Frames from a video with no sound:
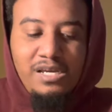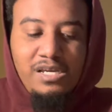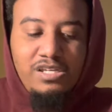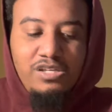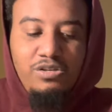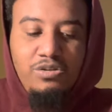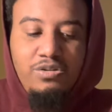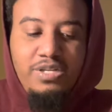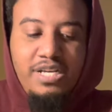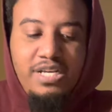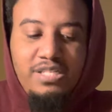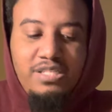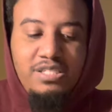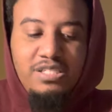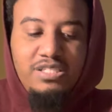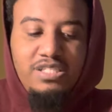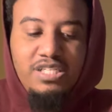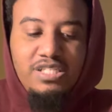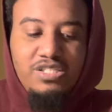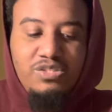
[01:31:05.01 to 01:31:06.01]
you need to
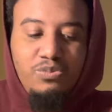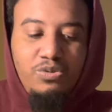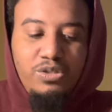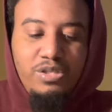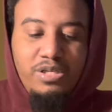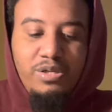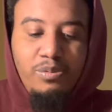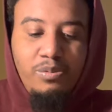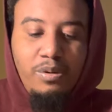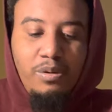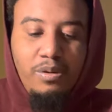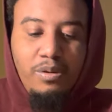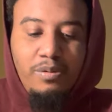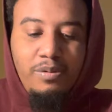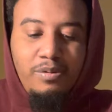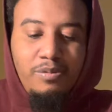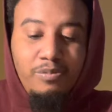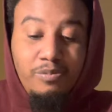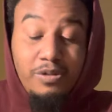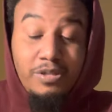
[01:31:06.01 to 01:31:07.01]
just really
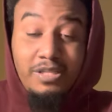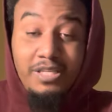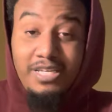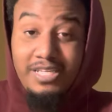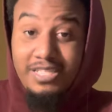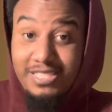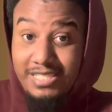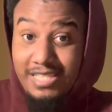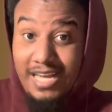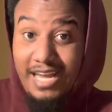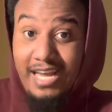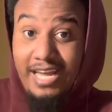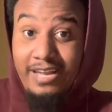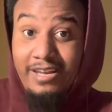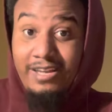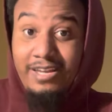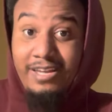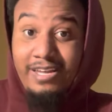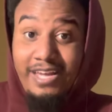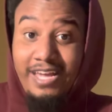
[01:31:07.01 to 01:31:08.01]
release that